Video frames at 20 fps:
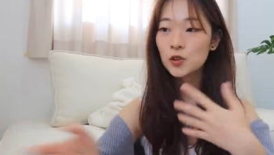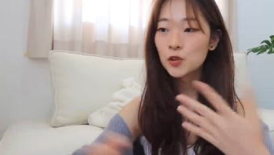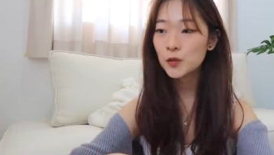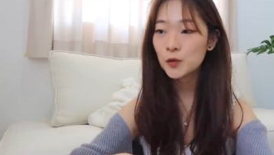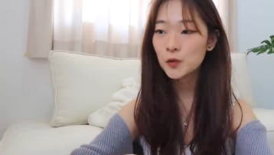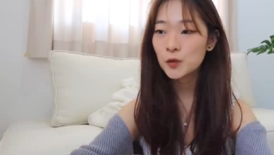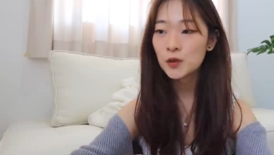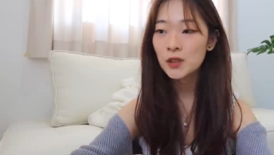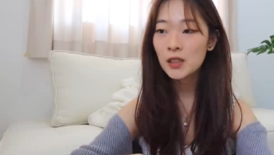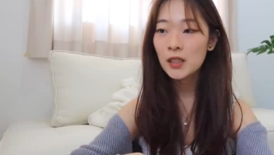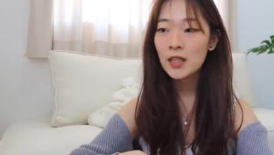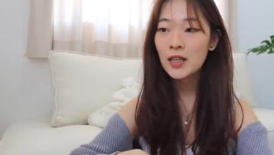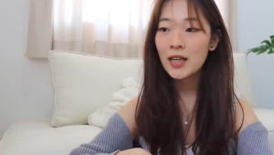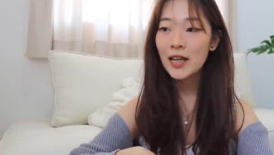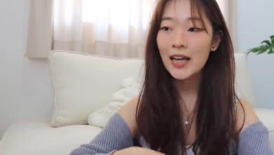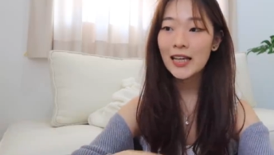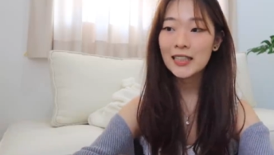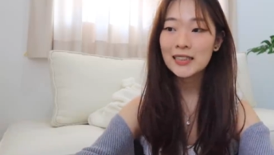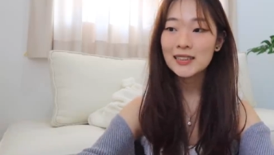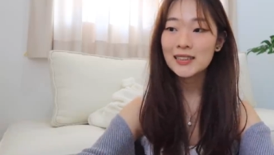through
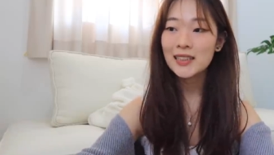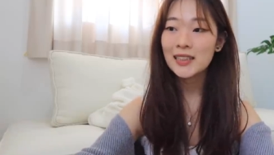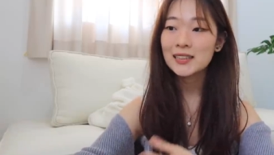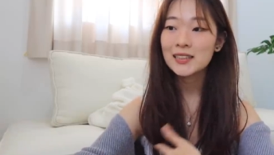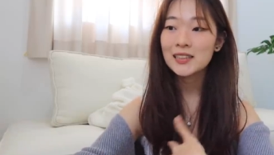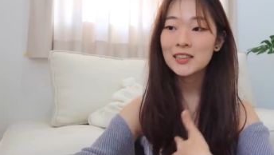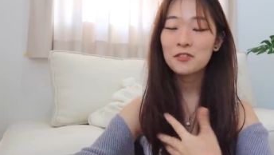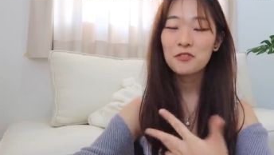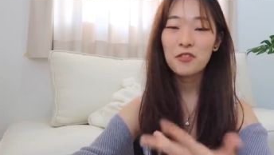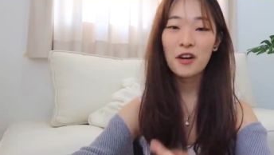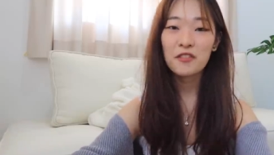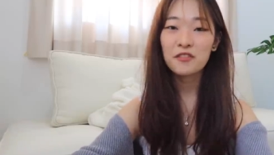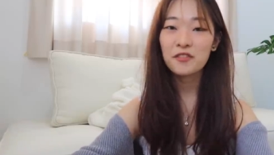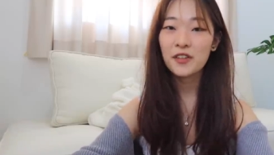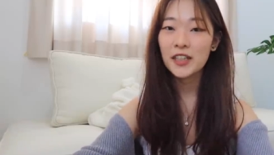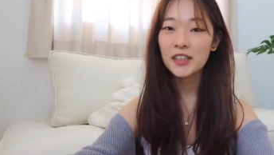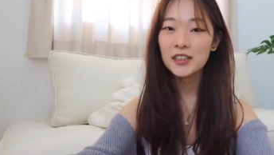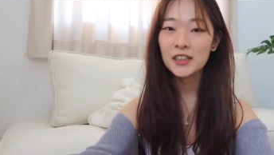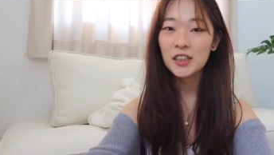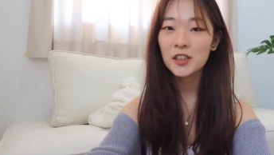SSENSE,
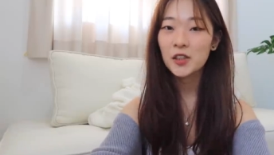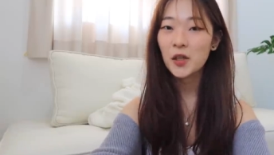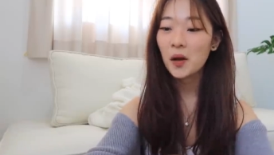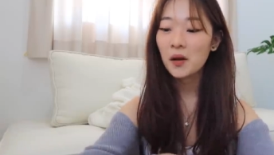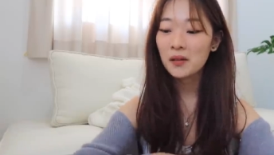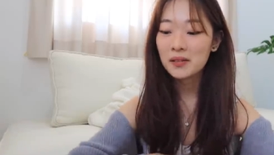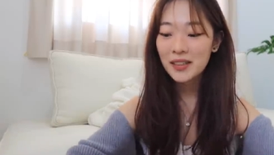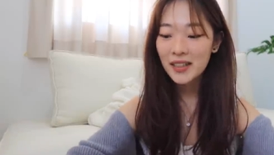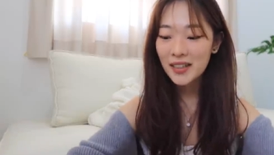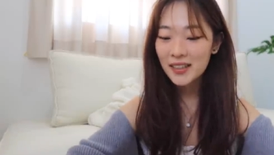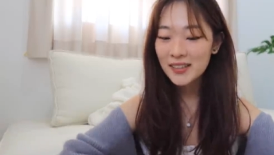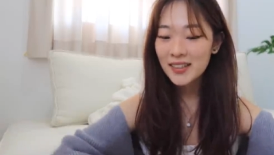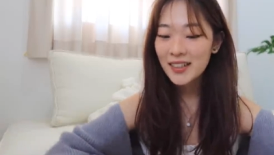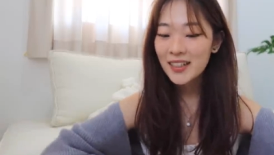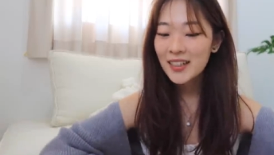Farfetch and all that.